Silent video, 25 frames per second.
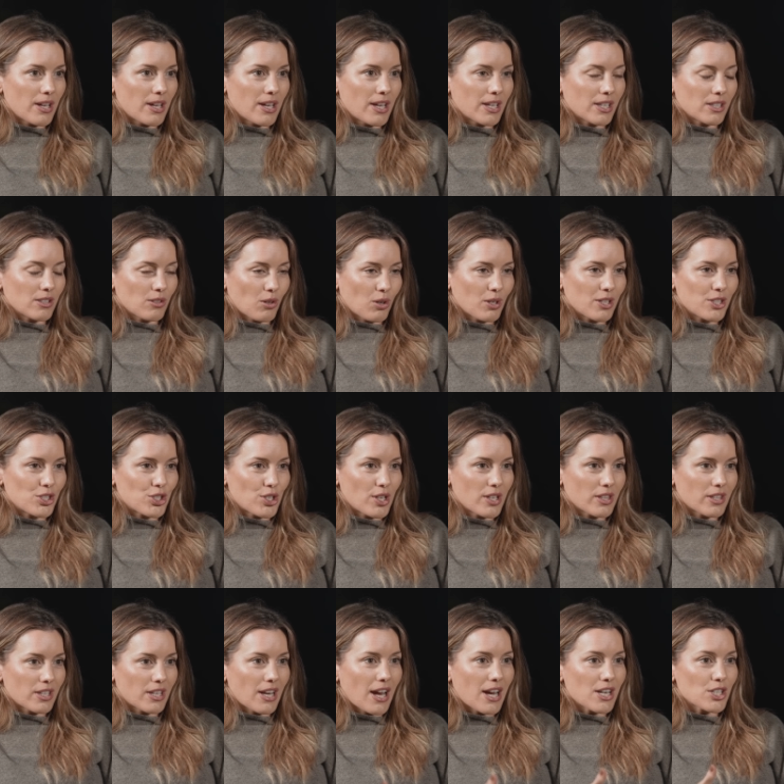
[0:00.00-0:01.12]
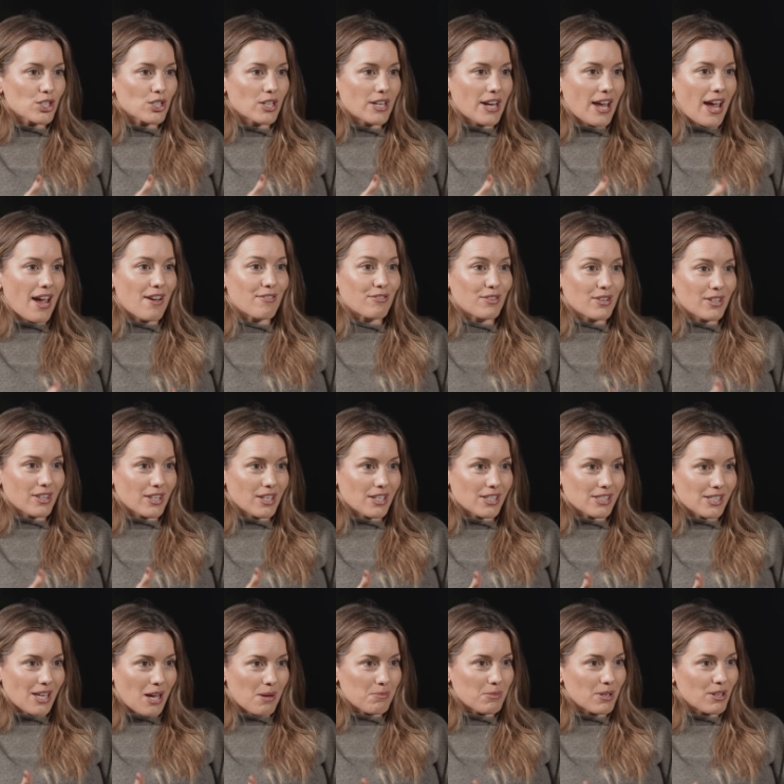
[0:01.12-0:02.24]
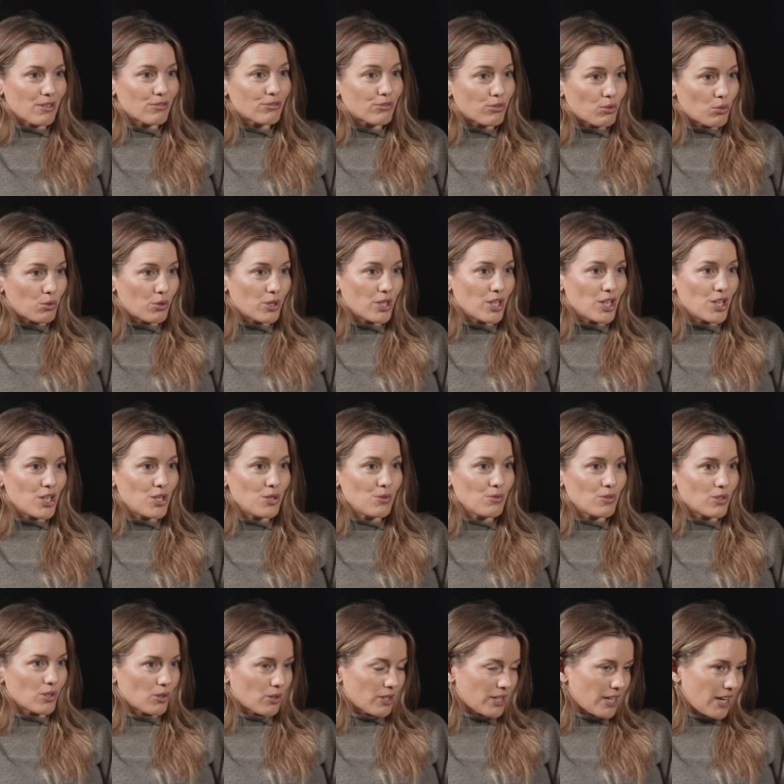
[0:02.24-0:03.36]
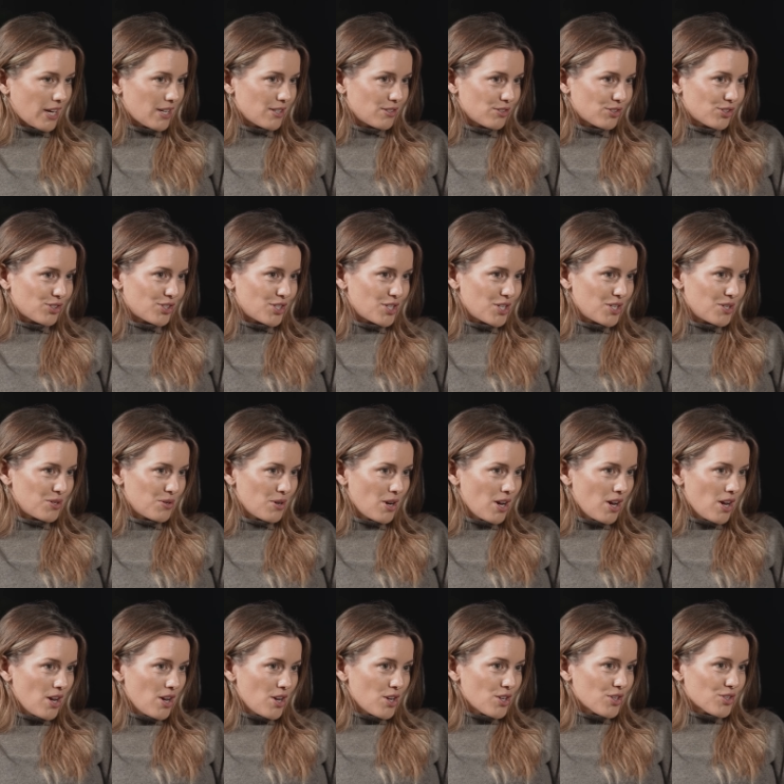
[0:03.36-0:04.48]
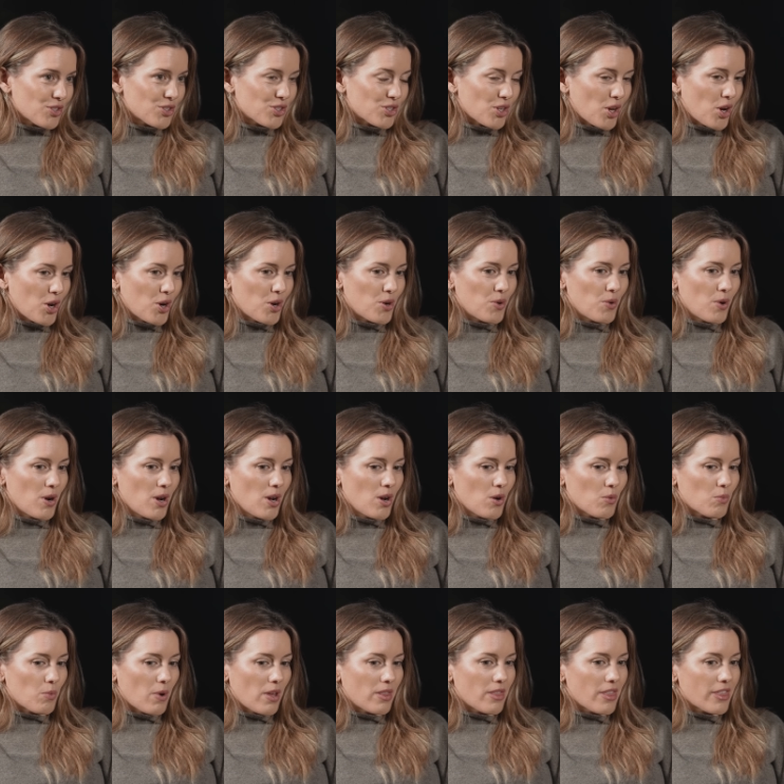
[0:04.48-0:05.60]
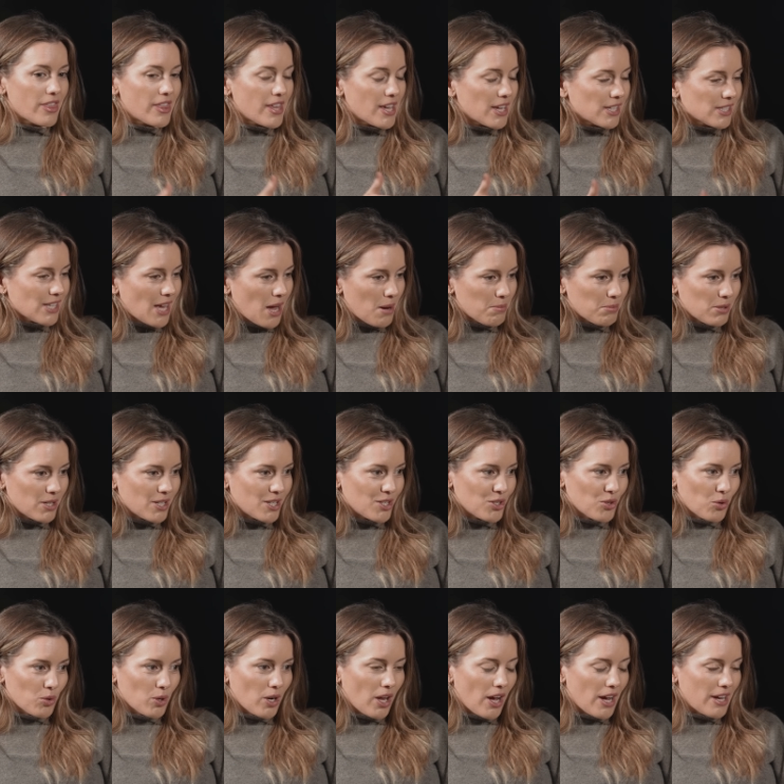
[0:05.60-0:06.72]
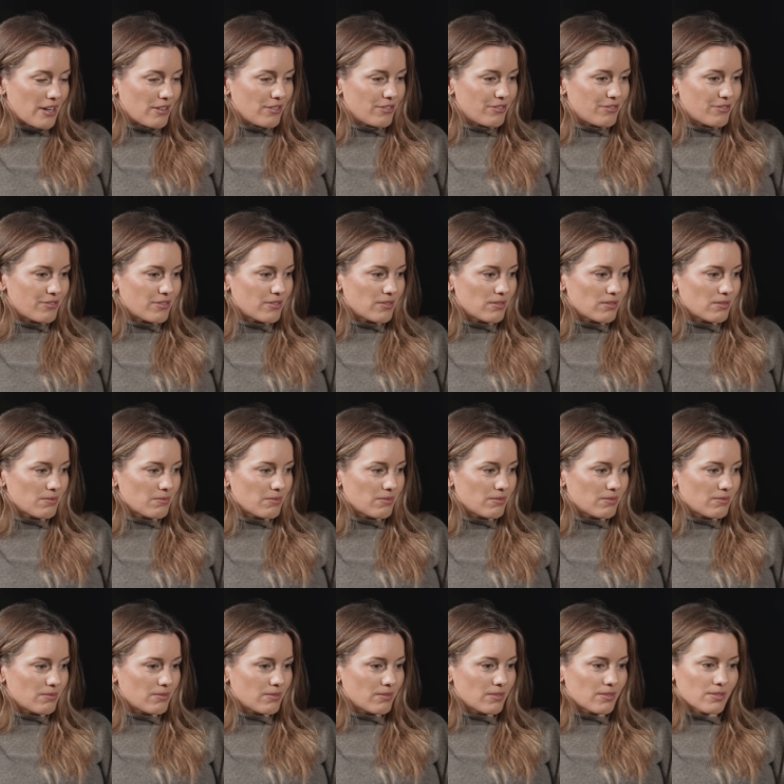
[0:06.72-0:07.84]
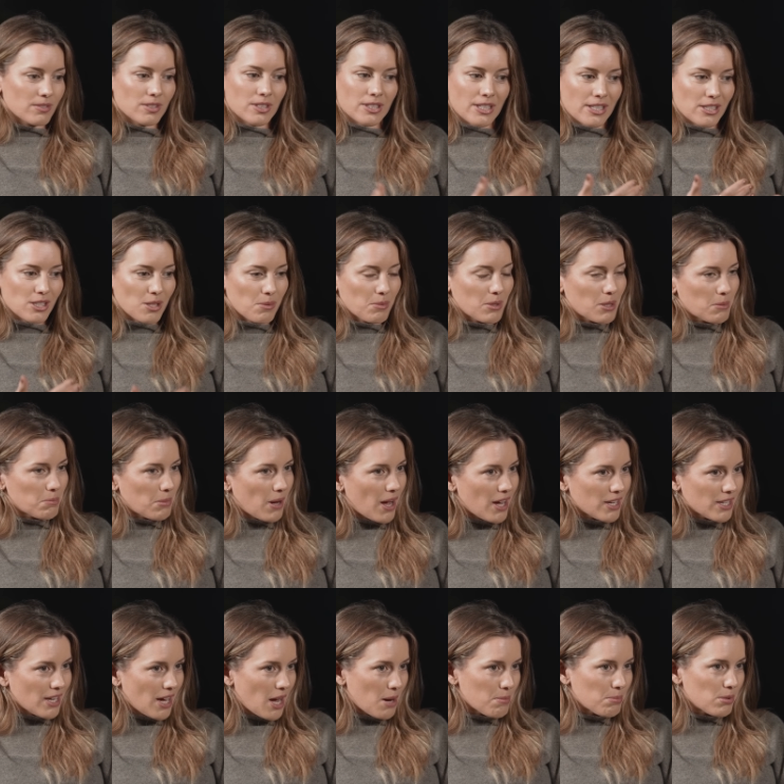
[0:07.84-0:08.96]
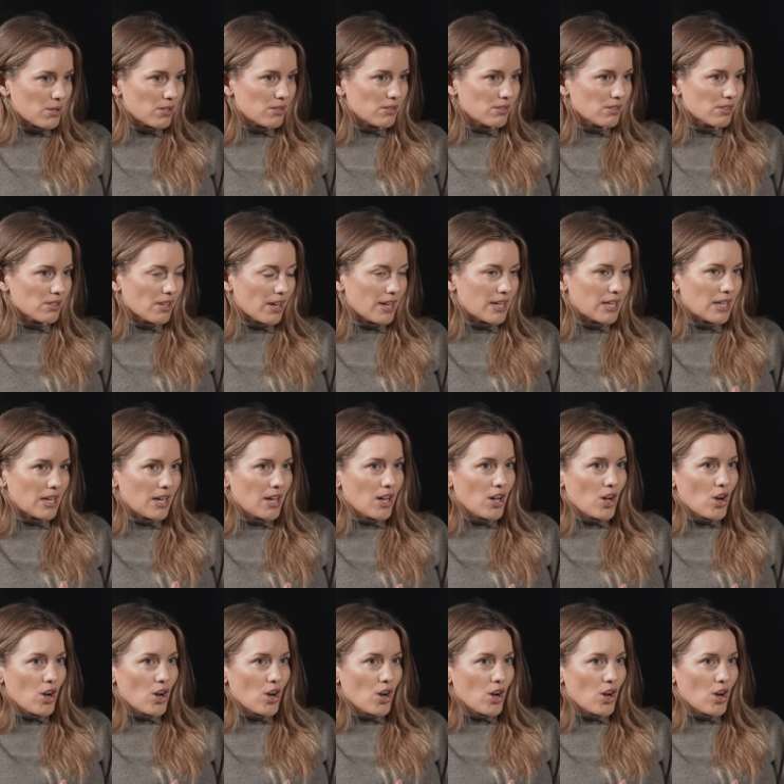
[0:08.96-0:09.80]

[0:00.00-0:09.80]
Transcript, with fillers: acknowledging that actually everything is happening for you, not against you. So, when things happen in your life, say something bad happens, like